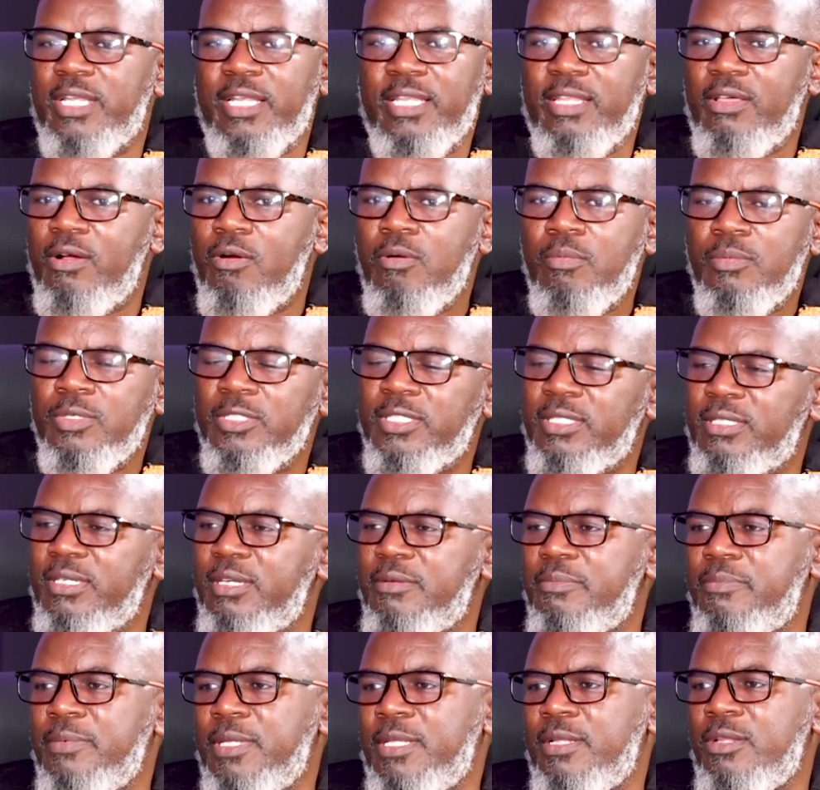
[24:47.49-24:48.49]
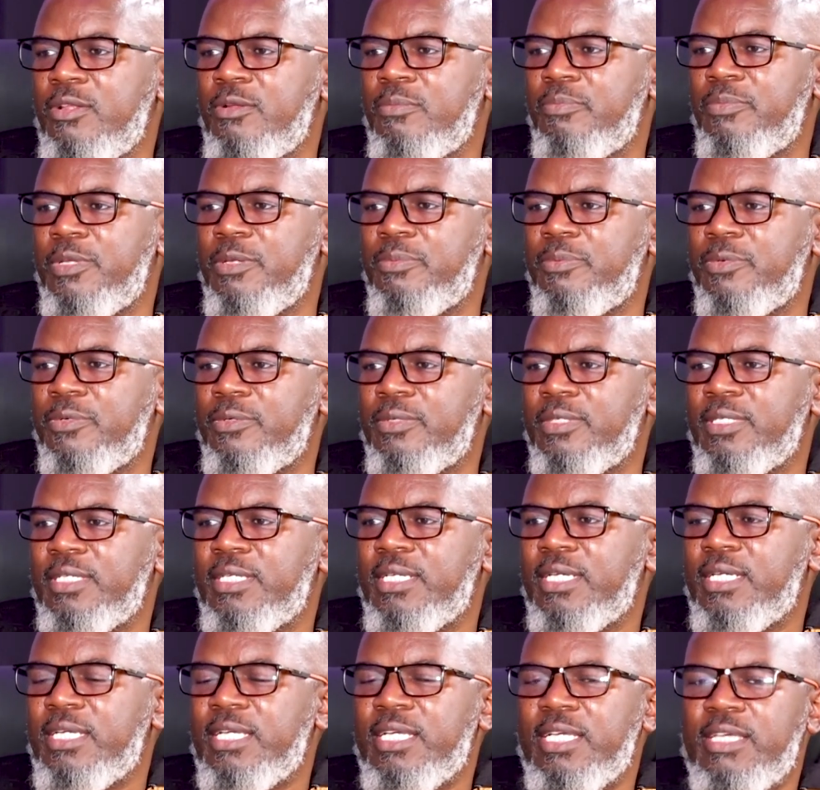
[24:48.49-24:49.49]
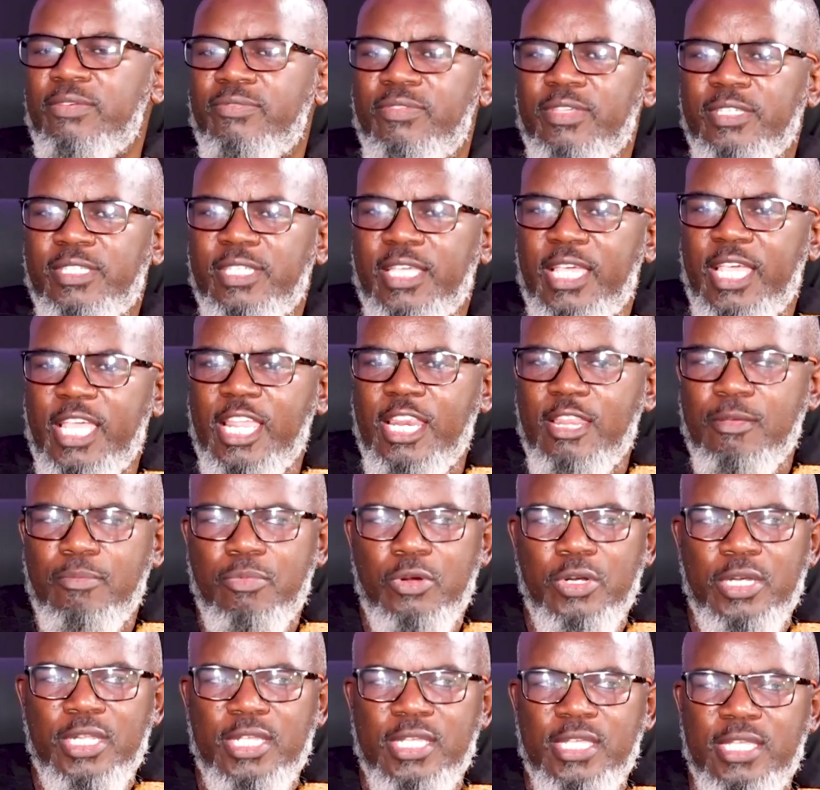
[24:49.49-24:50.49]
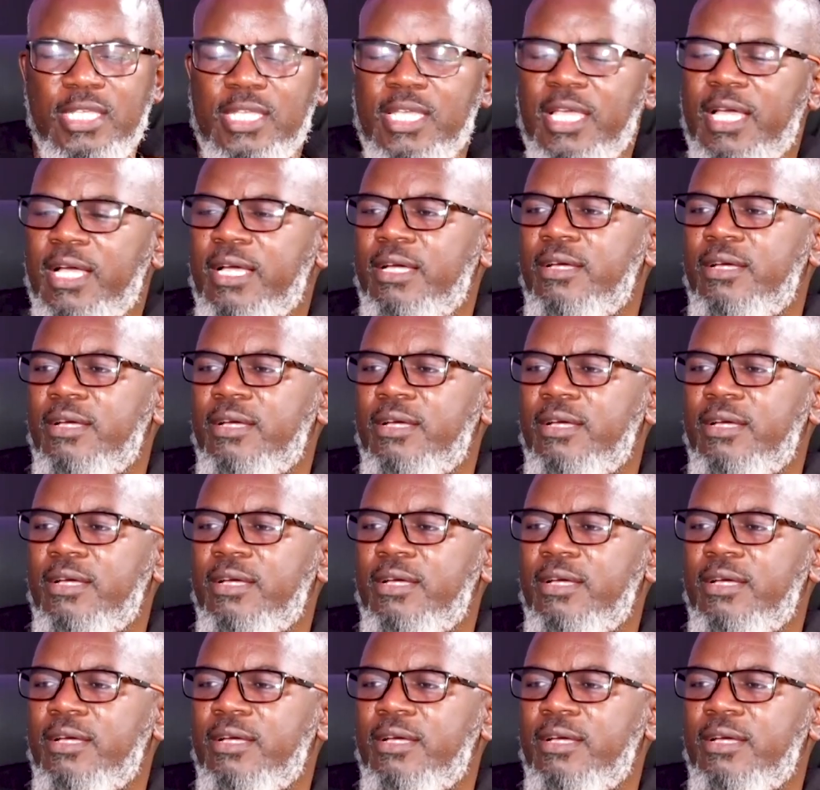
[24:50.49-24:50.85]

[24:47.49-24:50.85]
there are almost 3 million people, if there's anybody here